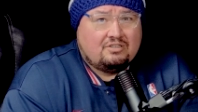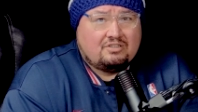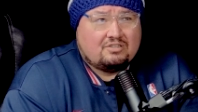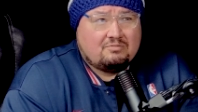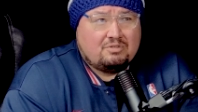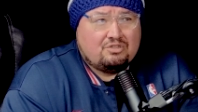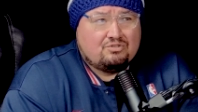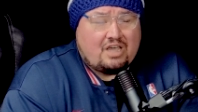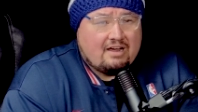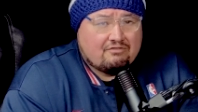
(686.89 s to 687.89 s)
this can be
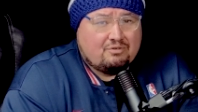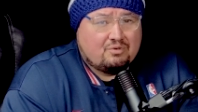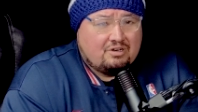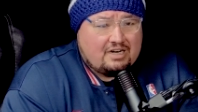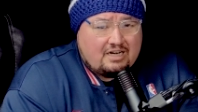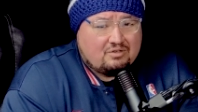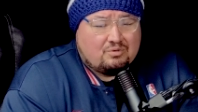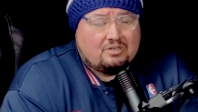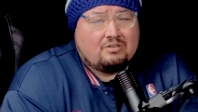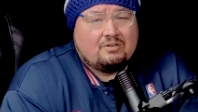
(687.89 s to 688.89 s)
used everywhere and
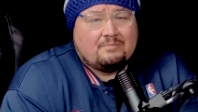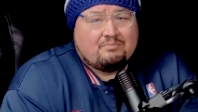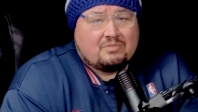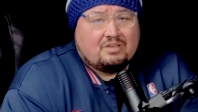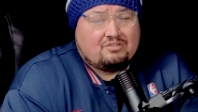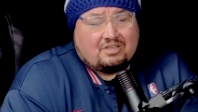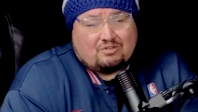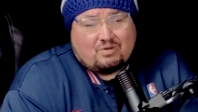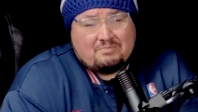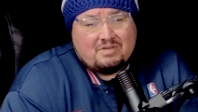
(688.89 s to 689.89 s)
anywhere. And so
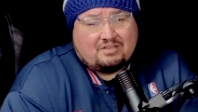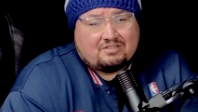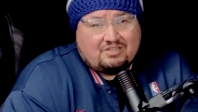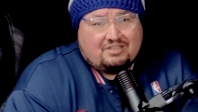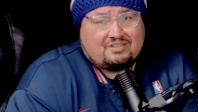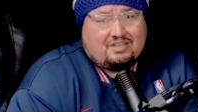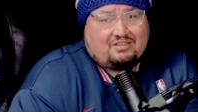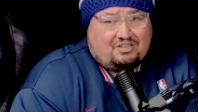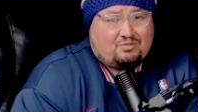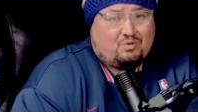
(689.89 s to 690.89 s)
that's why it makes sense
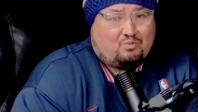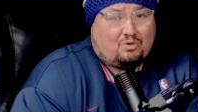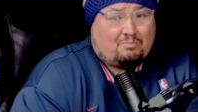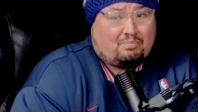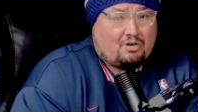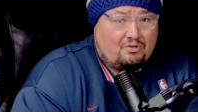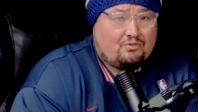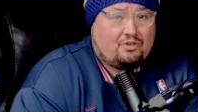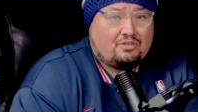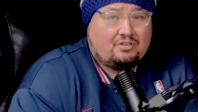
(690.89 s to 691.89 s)
that this would work
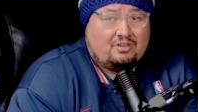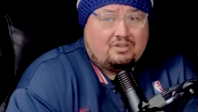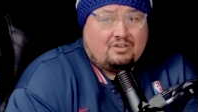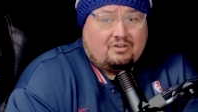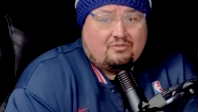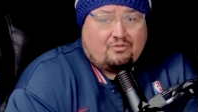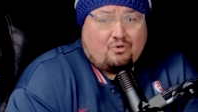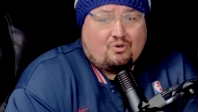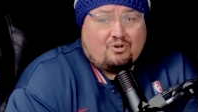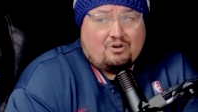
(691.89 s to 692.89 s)
perfect
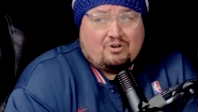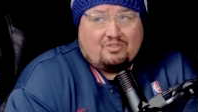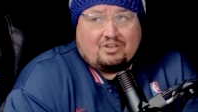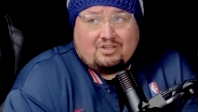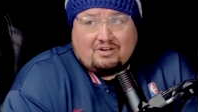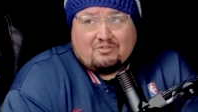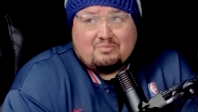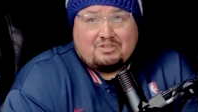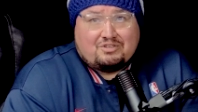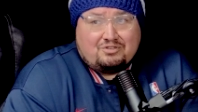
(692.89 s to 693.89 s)
for the
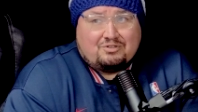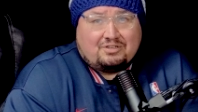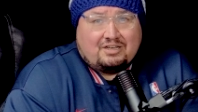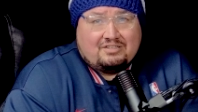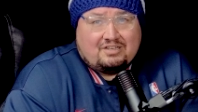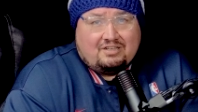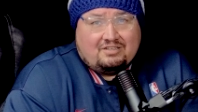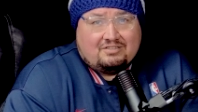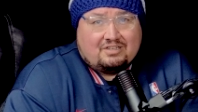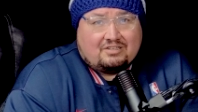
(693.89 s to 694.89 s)
government to utilize
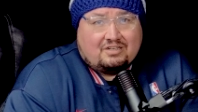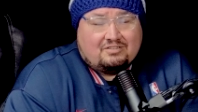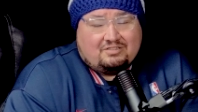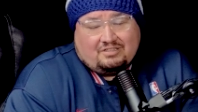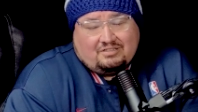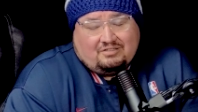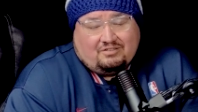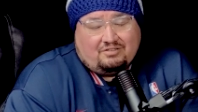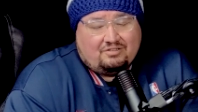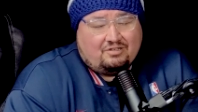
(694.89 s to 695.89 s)
alien technology. And,
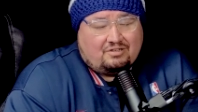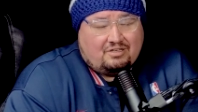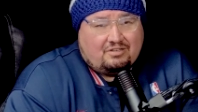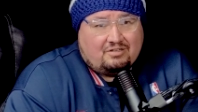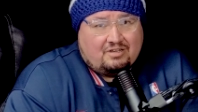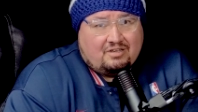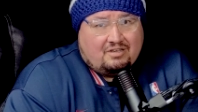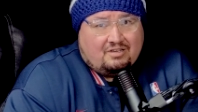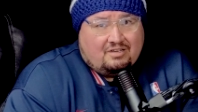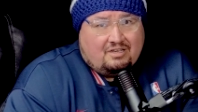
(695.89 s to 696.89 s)
you know, they
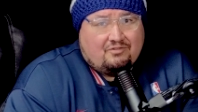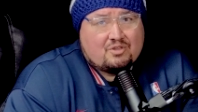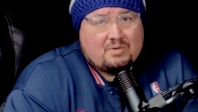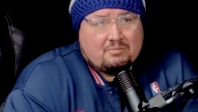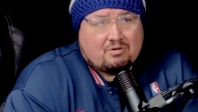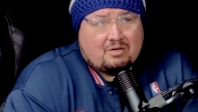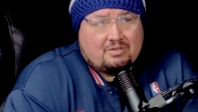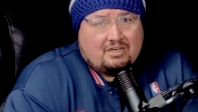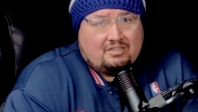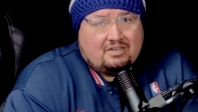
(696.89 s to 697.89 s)
if it's being
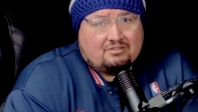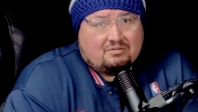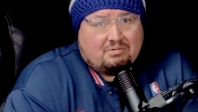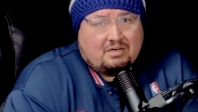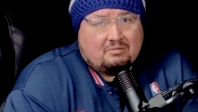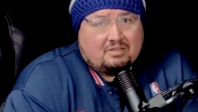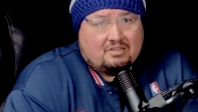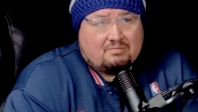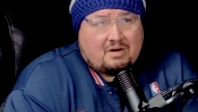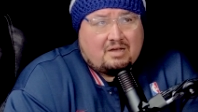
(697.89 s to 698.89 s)
propagated now to the public,
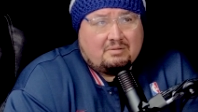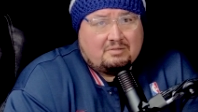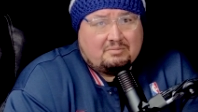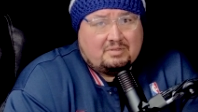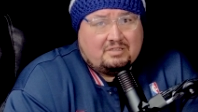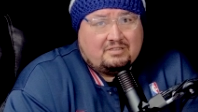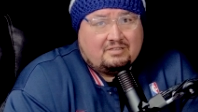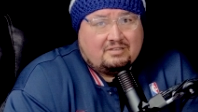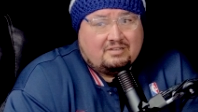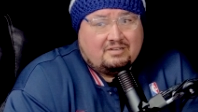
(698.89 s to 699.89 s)
it's probably being